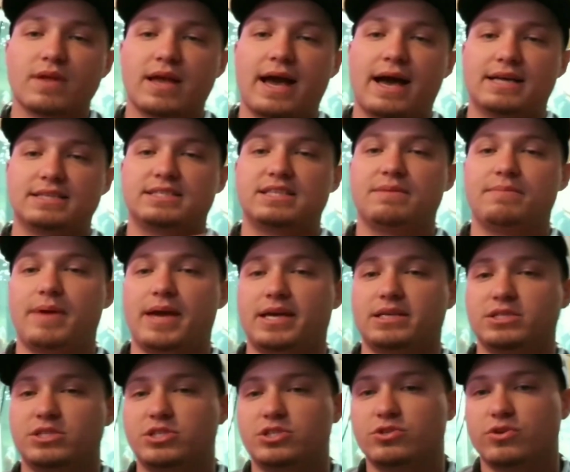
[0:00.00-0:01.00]
as the
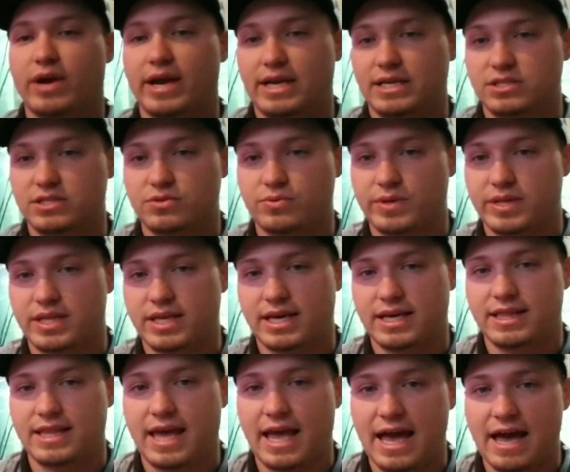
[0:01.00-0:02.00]
main strains with it,
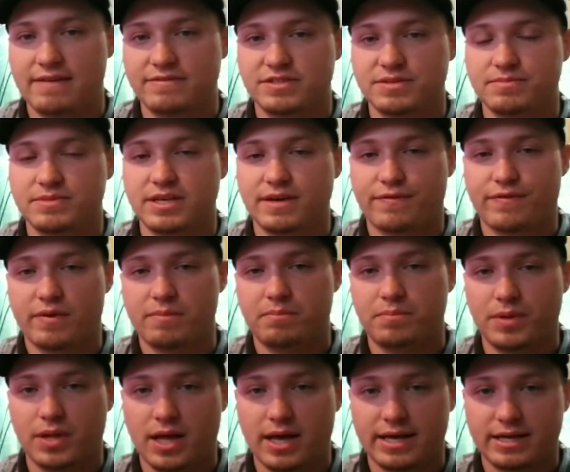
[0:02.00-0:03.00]
and they have some different
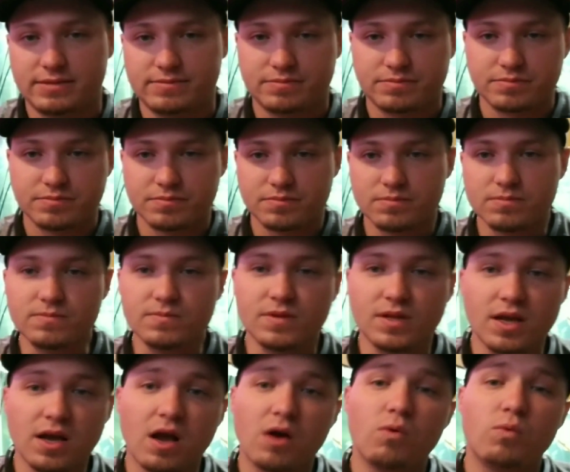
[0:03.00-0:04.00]
blood.
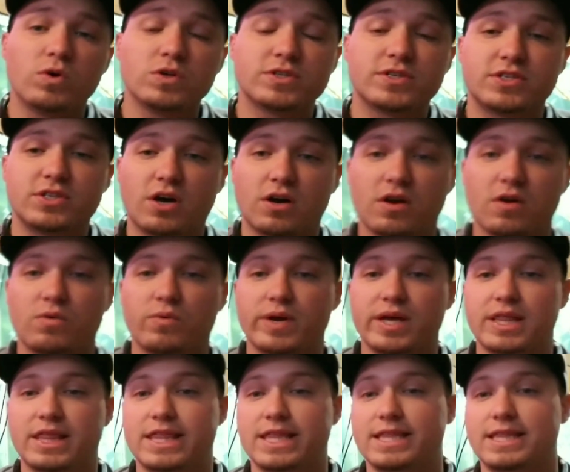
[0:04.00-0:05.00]
We'll start
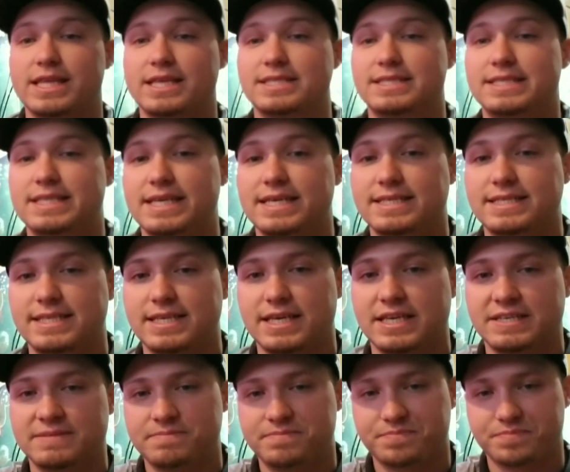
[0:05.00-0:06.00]
with the
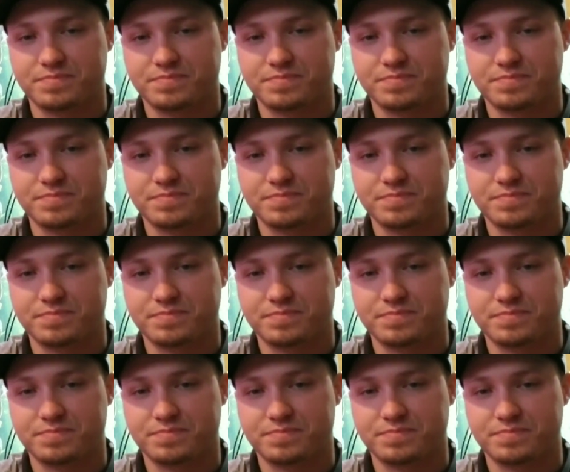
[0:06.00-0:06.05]
ZZ.